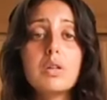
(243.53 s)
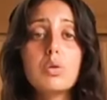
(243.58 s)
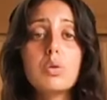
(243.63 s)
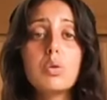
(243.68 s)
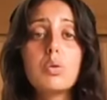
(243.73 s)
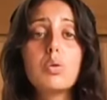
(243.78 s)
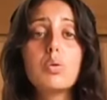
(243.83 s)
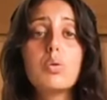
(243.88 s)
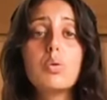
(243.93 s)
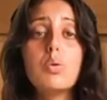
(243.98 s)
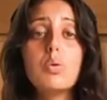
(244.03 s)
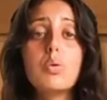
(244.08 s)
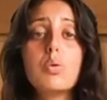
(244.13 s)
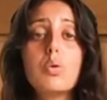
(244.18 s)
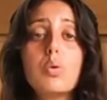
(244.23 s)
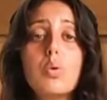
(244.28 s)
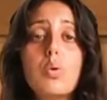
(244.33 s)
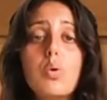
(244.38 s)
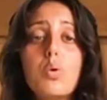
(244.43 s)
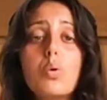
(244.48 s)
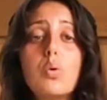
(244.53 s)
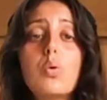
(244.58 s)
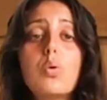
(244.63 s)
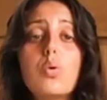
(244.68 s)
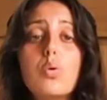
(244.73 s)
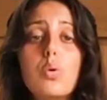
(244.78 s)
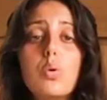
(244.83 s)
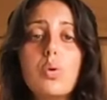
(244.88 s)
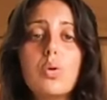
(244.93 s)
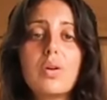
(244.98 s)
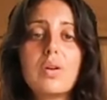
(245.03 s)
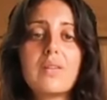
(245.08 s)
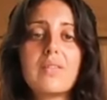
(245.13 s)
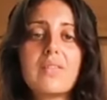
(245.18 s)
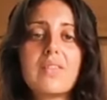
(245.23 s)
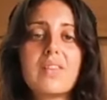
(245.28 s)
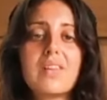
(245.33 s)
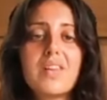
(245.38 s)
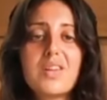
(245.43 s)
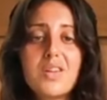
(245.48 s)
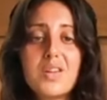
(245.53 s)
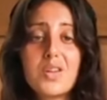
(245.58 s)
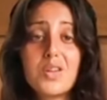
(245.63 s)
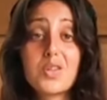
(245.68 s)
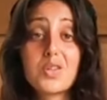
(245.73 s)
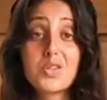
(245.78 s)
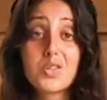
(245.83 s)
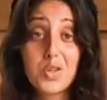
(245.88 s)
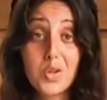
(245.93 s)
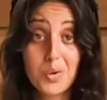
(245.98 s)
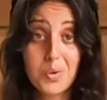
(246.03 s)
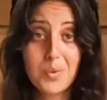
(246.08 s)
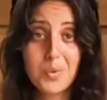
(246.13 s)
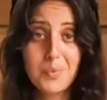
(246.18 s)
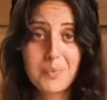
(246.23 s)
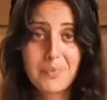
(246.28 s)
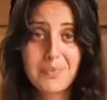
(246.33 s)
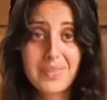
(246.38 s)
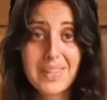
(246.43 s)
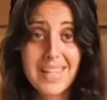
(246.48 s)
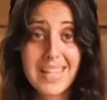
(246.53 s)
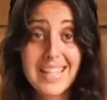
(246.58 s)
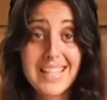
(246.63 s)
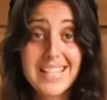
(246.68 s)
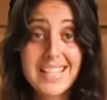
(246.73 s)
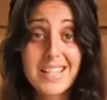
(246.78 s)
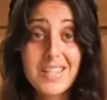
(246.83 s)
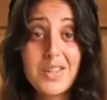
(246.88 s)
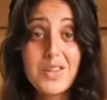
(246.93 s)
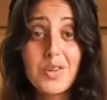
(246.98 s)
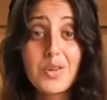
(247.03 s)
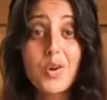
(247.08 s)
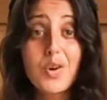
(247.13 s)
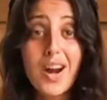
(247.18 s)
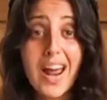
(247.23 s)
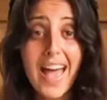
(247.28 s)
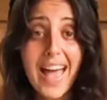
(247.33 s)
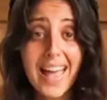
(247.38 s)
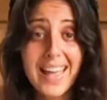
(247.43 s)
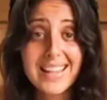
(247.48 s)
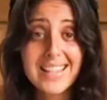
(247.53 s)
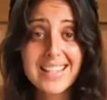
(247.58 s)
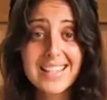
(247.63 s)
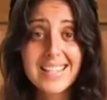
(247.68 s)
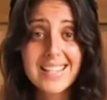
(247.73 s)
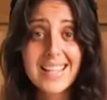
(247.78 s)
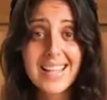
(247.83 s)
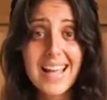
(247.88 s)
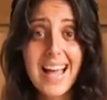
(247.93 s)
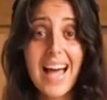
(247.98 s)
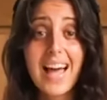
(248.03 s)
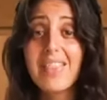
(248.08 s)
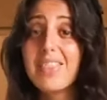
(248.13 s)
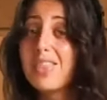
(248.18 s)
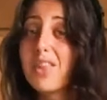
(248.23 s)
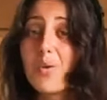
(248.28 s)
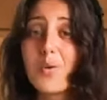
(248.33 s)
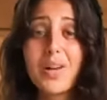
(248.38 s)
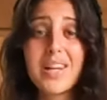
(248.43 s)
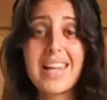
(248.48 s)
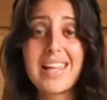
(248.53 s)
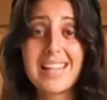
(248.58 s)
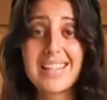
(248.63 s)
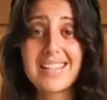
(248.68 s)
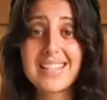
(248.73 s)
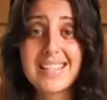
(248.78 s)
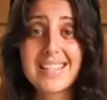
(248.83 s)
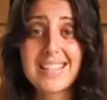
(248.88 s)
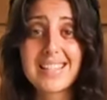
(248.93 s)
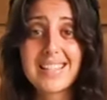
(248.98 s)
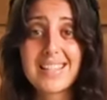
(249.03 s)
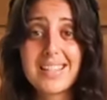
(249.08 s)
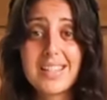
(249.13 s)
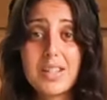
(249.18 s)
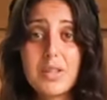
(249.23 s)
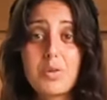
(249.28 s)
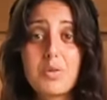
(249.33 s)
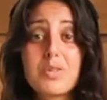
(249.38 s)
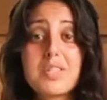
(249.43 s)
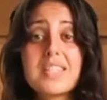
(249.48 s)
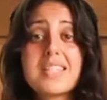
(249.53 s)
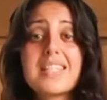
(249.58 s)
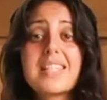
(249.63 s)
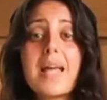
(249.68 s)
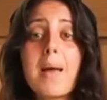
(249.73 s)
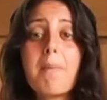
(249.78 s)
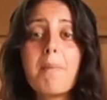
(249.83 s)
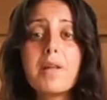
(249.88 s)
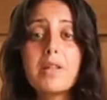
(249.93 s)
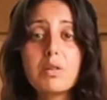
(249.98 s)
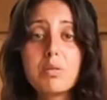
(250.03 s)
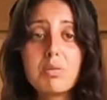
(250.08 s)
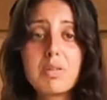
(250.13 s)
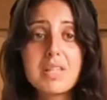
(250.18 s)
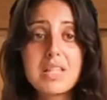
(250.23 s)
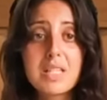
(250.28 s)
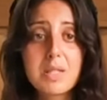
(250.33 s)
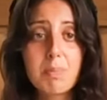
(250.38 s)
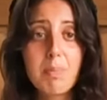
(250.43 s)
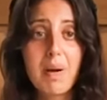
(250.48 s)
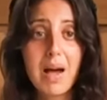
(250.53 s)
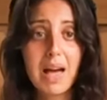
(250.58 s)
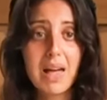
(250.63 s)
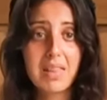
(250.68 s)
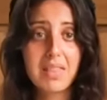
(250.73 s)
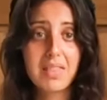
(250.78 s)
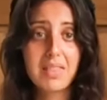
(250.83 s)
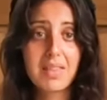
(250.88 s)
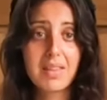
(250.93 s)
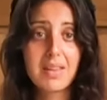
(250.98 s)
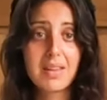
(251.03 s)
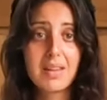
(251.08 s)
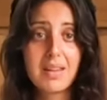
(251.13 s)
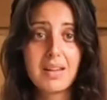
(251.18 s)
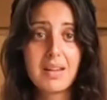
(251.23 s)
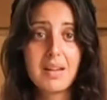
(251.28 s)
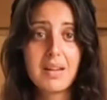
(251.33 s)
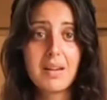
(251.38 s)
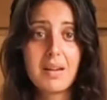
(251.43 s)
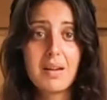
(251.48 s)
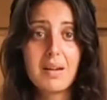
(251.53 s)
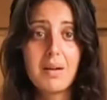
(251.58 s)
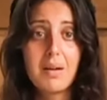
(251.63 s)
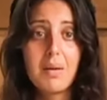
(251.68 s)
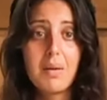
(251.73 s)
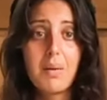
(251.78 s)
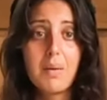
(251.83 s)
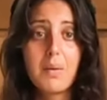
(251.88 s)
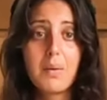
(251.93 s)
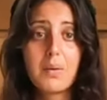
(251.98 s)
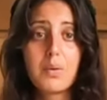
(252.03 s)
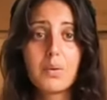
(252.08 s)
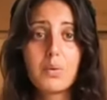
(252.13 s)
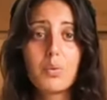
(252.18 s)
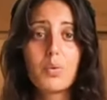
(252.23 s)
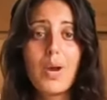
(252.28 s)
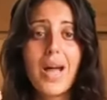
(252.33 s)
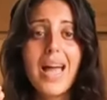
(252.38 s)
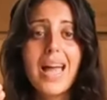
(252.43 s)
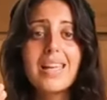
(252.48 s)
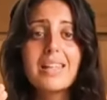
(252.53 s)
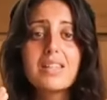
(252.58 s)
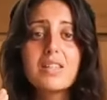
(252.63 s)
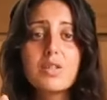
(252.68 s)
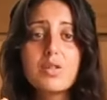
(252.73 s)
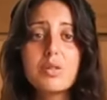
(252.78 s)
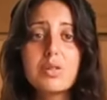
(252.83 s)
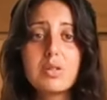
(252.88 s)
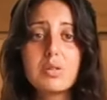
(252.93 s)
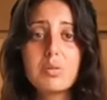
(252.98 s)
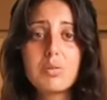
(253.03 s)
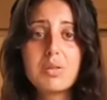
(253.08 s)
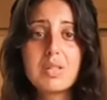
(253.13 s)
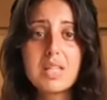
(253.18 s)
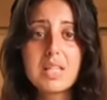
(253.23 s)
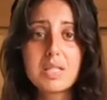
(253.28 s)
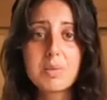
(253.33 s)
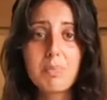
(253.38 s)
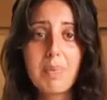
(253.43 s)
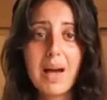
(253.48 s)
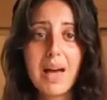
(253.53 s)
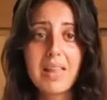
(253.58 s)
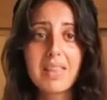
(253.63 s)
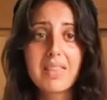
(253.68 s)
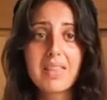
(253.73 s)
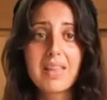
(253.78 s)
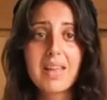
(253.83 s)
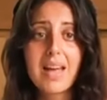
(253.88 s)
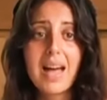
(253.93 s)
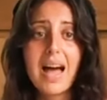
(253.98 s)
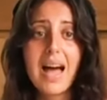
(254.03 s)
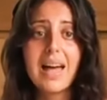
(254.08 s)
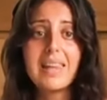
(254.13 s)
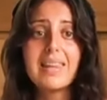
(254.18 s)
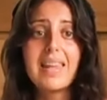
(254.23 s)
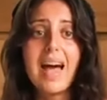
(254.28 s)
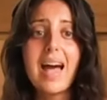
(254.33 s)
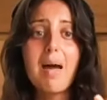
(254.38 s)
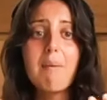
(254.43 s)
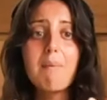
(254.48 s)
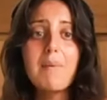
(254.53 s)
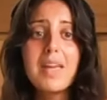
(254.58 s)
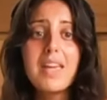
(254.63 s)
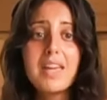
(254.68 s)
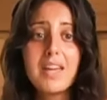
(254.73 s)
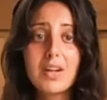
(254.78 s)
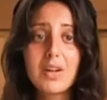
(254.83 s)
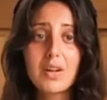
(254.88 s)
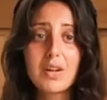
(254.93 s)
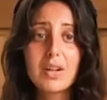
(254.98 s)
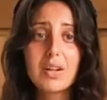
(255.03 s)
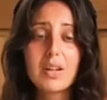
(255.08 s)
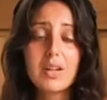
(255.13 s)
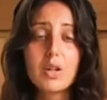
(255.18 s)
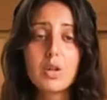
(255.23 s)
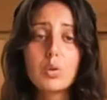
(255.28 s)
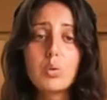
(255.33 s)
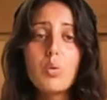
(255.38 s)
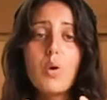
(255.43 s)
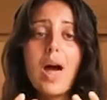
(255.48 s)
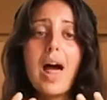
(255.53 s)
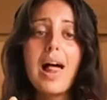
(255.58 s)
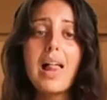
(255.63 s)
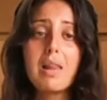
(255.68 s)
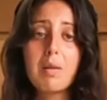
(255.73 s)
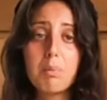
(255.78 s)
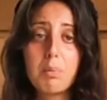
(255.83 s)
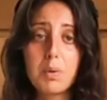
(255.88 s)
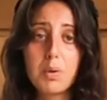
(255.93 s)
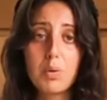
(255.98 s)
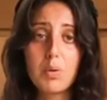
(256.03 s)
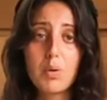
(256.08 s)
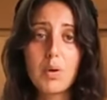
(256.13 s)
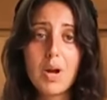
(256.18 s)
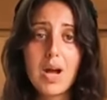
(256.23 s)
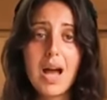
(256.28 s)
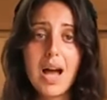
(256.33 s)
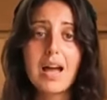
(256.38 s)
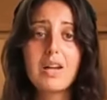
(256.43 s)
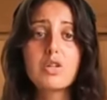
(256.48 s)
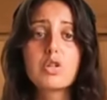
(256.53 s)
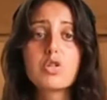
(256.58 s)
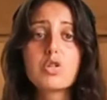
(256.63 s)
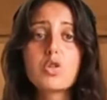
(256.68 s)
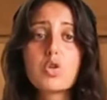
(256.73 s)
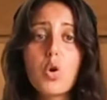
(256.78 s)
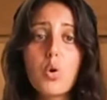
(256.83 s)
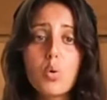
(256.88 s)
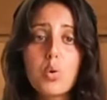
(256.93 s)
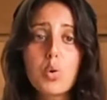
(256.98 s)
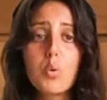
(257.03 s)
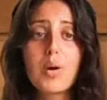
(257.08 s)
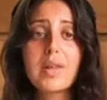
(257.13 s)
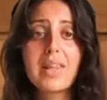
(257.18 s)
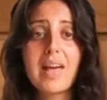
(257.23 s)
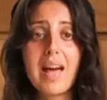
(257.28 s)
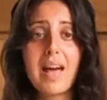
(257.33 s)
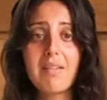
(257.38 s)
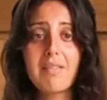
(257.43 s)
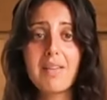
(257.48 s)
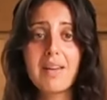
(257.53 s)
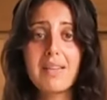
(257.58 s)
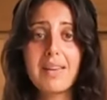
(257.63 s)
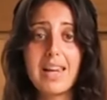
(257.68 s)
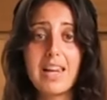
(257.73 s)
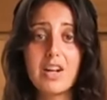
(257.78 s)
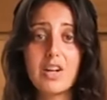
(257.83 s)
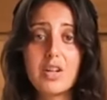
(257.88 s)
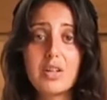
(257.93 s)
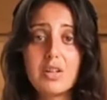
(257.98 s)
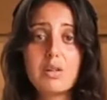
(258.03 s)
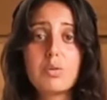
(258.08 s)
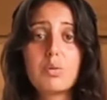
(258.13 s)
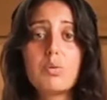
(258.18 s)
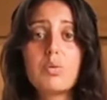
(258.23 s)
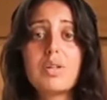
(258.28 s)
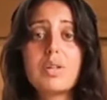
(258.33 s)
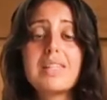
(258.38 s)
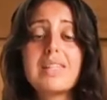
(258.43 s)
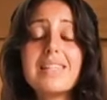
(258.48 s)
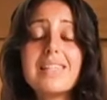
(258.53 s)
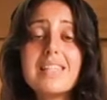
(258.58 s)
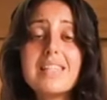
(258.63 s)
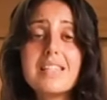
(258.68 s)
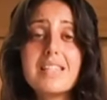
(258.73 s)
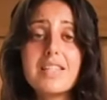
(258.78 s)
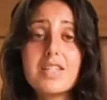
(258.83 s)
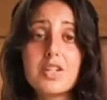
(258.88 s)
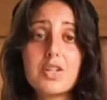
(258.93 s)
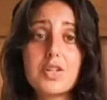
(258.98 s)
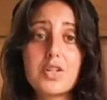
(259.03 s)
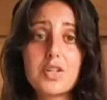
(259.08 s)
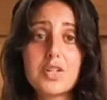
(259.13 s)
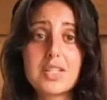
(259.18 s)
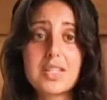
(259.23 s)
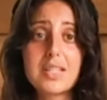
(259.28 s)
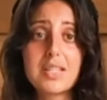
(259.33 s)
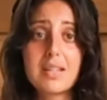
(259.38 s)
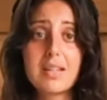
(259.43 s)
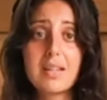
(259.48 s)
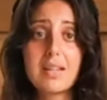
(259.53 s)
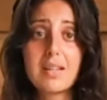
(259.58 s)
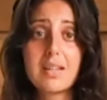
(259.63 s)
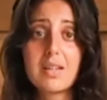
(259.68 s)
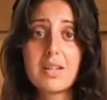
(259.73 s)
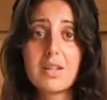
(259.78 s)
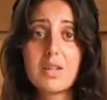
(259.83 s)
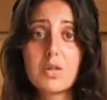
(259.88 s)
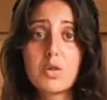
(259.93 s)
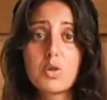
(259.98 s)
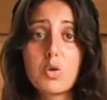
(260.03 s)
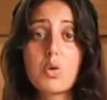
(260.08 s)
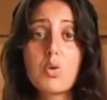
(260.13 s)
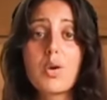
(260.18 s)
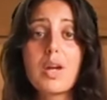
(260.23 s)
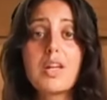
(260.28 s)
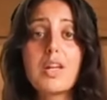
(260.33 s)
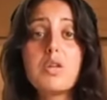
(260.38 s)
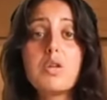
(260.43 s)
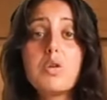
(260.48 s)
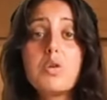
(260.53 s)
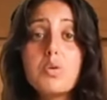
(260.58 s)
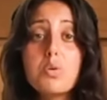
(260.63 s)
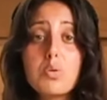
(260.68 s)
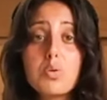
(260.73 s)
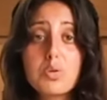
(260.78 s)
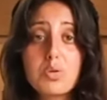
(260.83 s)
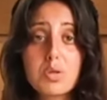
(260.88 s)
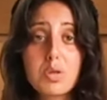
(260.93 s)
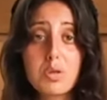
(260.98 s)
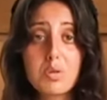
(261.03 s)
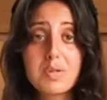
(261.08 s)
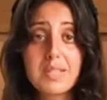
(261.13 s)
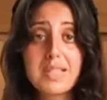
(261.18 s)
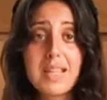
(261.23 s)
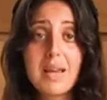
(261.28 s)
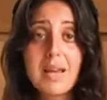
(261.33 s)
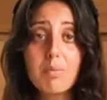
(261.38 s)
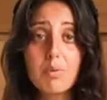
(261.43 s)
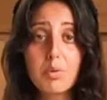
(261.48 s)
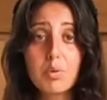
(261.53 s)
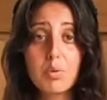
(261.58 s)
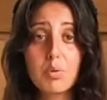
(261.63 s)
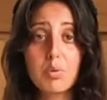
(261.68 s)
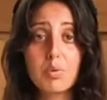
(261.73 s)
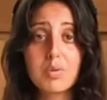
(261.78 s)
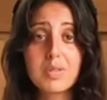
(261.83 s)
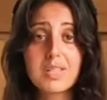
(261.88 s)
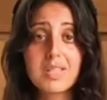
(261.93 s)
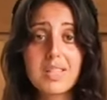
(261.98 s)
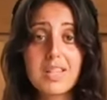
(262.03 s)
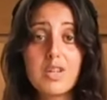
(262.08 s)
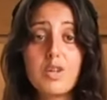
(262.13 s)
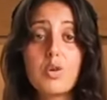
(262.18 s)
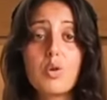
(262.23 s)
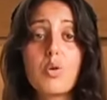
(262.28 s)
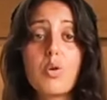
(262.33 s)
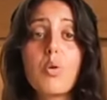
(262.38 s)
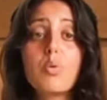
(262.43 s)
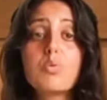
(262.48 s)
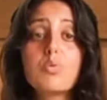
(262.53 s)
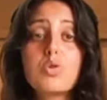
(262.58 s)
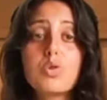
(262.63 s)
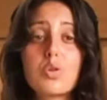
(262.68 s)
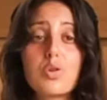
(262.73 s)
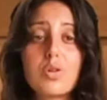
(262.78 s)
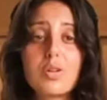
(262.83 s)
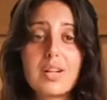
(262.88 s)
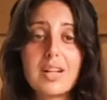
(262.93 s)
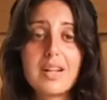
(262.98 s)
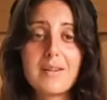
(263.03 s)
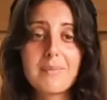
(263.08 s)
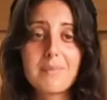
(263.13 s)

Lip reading: true guru. So it's in your hands and no one else to step into this path, to enter into this path. And I'm here to help you and show you what I have learned during these years so you can use those same tools in your own journey.